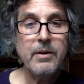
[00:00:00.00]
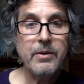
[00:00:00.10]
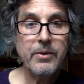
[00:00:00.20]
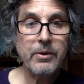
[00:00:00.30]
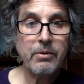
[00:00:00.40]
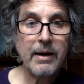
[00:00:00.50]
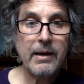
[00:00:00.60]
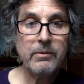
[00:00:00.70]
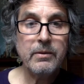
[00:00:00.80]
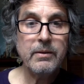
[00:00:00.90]
the
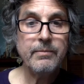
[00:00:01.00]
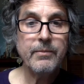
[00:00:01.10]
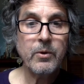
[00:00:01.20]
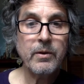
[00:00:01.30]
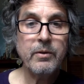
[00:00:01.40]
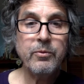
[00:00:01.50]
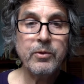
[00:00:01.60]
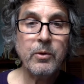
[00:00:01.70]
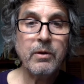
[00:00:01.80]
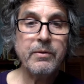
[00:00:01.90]
ground or on the
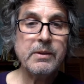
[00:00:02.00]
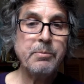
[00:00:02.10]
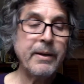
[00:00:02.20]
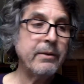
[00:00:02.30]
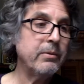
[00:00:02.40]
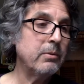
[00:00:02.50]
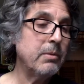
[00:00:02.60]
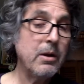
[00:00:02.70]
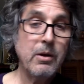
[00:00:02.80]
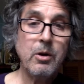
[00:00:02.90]
floor of his bedroom,
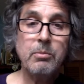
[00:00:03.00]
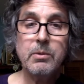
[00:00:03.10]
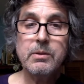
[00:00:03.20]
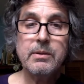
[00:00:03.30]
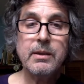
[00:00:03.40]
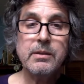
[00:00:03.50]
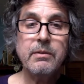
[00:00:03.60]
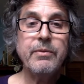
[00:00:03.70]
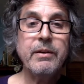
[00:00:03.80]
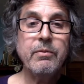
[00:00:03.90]
almost as
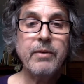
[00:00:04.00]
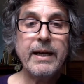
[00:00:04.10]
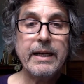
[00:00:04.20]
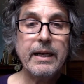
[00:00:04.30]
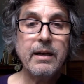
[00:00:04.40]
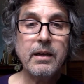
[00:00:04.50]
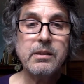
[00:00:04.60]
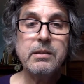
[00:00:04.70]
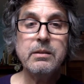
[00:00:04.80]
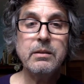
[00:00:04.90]
if inviting
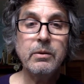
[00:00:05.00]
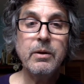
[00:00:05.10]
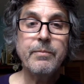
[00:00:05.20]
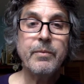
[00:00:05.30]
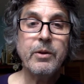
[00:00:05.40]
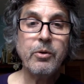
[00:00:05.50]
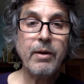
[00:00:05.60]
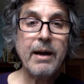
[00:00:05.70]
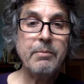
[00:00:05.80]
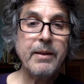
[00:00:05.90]
us to
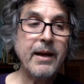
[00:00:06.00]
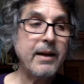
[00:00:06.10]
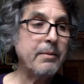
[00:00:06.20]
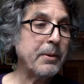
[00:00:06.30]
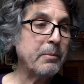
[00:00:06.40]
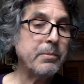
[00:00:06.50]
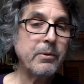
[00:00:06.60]
grab that purple